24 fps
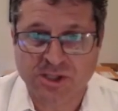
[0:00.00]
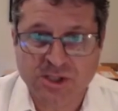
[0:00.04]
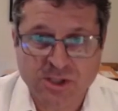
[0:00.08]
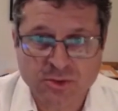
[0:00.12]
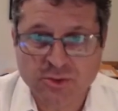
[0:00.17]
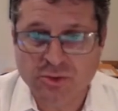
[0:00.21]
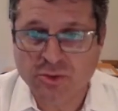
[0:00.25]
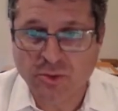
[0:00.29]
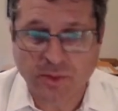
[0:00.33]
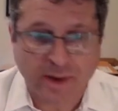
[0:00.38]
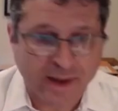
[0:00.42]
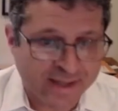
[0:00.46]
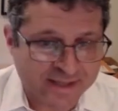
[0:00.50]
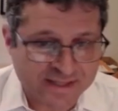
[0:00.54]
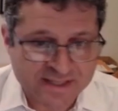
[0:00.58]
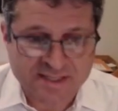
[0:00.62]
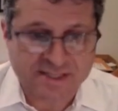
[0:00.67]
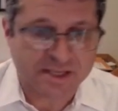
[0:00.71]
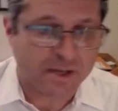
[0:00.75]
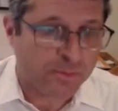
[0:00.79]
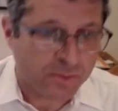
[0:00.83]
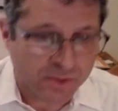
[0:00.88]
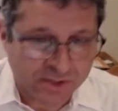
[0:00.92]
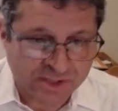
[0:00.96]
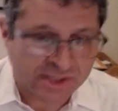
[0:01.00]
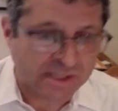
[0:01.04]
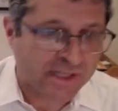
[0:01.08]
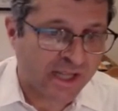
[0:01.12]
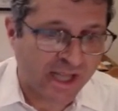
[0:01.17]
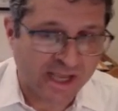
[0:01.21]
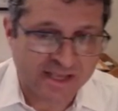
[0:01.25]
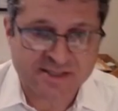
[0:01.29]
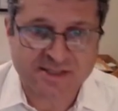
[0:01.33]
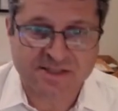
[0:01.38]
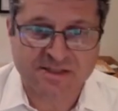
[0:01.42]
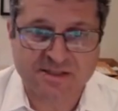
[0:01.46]
You grant someone a
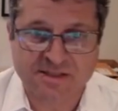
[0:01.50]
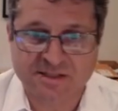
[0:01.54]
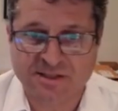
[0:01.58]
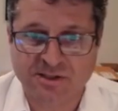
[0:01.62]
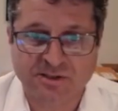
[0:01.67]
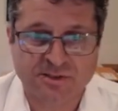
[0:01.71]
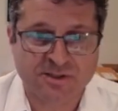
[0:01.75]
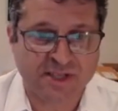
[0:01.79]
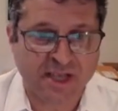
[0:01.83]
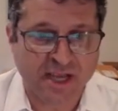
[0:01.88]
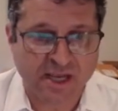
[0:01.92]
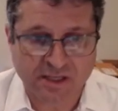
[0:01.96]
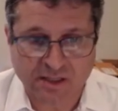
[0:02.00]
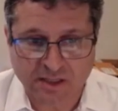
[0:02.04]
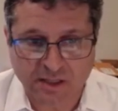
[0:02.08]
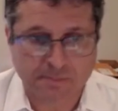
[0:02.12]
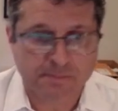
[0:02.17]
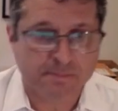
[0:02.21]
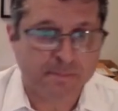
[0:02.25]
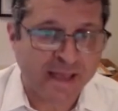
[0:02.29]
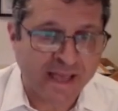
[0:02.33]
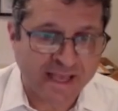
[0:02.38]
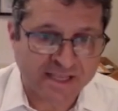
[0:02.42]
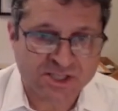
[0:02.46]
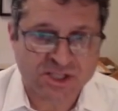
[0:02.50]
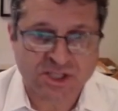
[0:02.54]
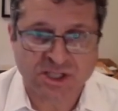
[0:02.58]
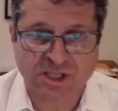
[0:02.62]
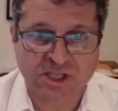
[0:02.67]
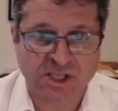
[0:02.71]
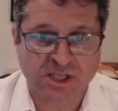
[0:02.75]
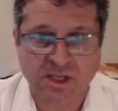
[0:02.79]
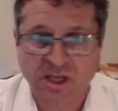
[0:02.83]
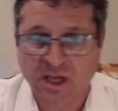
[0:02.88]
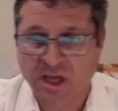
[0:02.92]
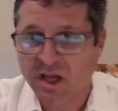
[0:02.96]
license to your data,
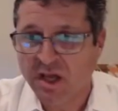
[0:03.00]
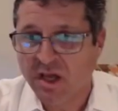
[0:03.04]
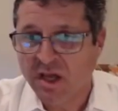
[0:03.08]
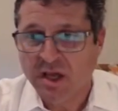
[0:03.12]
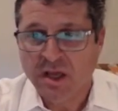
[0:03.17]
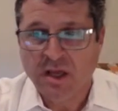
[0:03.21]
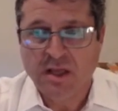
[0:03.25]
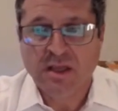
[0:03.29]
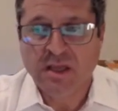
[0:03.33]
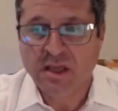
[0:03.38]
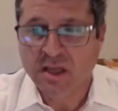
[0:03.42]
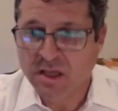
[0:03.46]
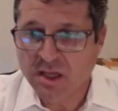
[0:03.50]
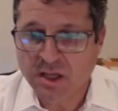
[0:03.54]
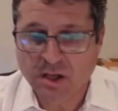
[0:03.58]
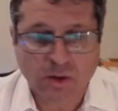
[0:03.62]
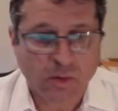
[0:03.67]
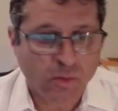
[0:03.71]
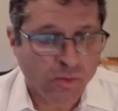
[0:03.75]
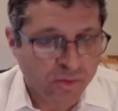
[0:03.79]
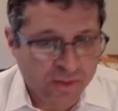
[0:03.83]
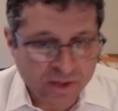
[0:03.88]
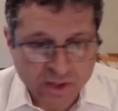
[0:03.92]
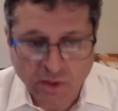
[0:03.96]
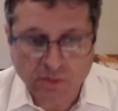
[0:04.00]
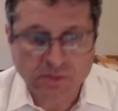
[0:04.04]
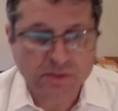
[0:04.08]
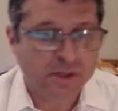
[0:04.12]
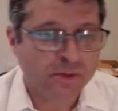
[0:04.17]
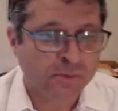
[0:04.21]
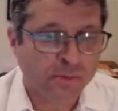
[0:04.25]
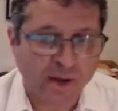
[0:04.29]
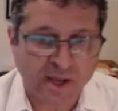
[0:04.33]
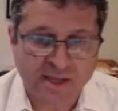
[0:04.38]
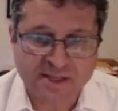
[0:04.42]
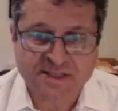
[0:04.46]
imagining, the only
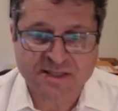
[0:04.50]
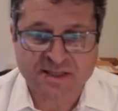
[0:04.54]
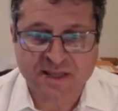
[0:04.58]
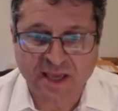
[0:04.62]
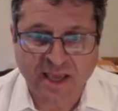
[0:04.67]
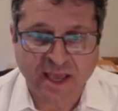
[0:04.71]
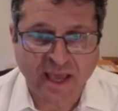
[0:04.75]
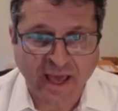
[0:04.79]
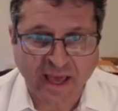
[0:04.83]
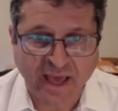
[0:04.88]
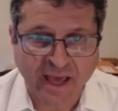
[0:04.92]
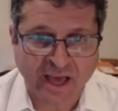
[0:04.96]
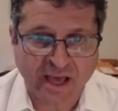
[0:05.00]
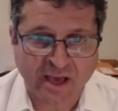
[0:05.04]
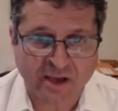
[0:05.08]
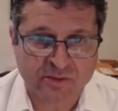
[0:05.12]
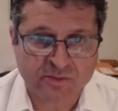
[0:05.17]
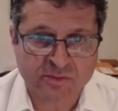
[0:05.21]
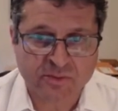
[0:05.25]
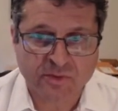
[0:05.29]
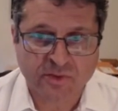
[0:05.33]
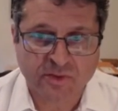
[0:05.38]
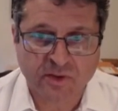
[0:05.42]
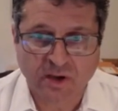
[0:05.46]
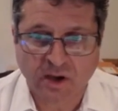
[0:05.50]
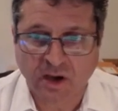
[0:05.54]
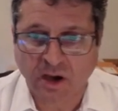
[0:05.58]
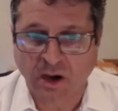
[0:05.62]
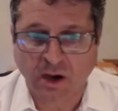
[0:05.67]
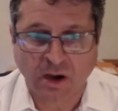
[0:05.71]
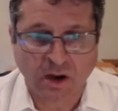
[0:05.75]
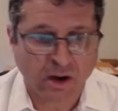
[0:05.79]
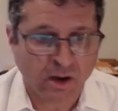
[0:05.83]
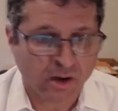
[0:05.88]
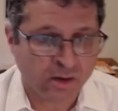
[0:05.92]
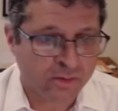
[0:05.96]
rights they have
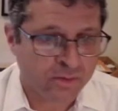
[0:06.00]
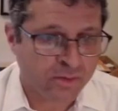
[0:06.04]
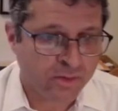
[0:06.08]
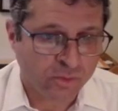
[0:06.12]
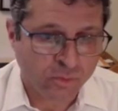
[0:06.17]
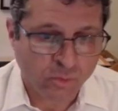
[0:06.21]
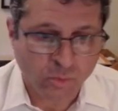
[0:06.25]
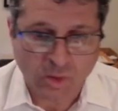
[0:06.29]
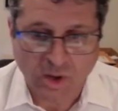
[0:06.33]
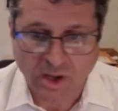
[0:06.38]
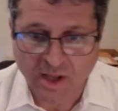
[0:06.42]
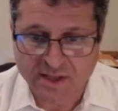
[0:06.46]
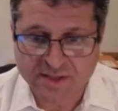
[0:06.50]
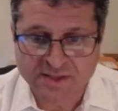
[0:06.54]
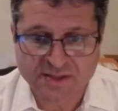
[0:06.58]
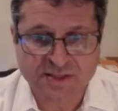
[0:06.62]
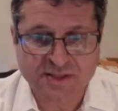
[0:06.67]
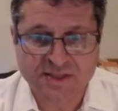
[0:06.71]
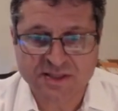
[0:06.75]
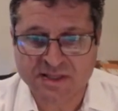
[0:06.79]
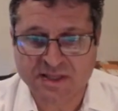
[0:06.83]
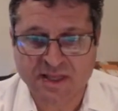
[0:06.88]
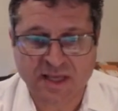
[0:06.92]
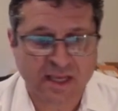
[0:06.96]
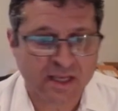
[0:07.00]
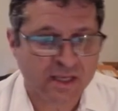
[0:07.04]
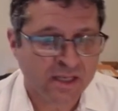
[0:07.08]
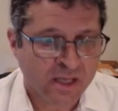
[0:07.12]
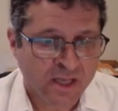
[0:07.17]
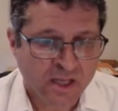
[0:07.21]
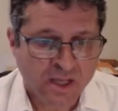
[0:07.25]
are the ones that